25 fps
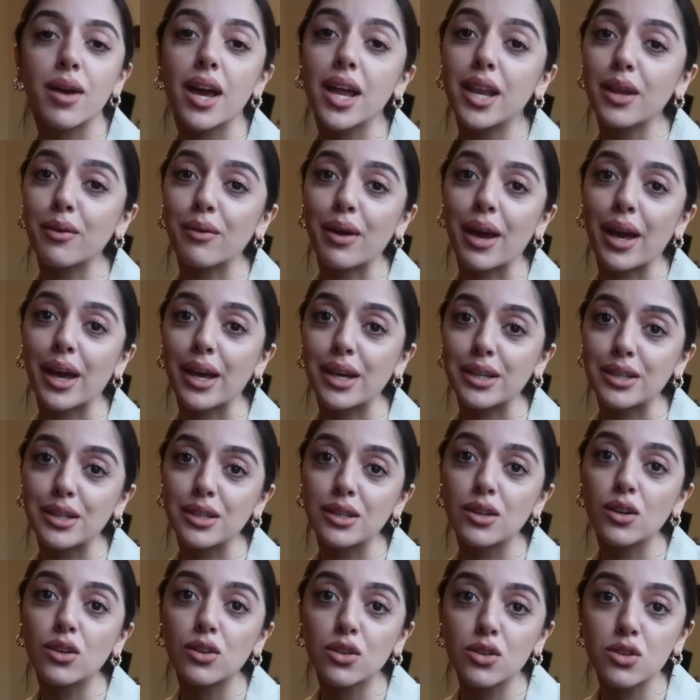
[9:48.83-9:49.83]
But anyway,
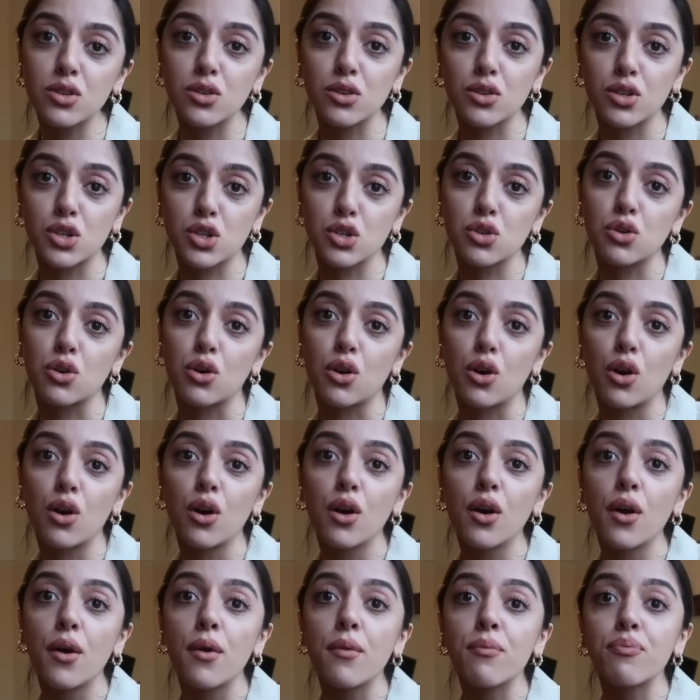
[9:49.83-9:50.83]
long story short,
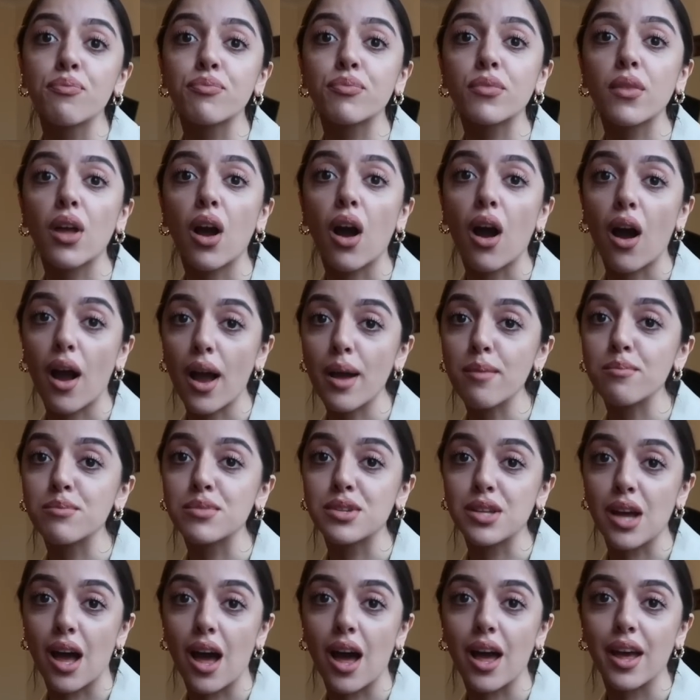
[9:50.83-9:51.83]

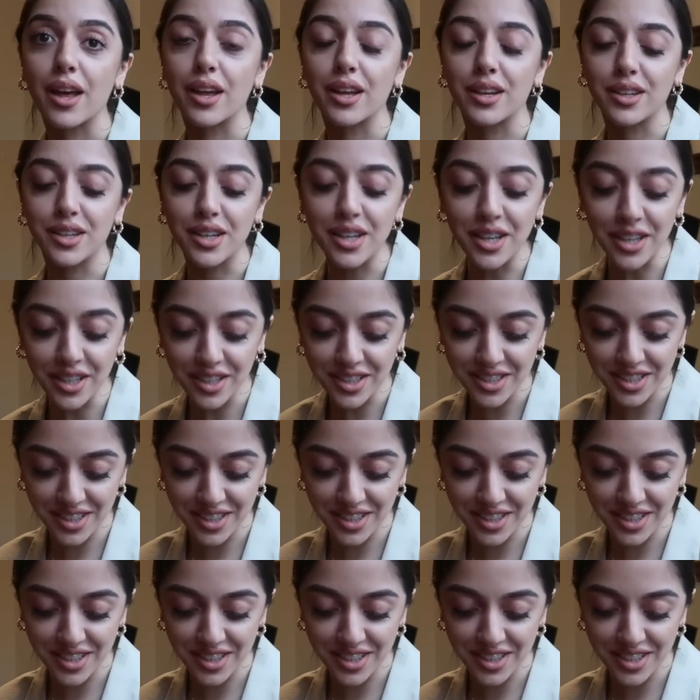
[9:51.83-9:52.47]
I'm tired.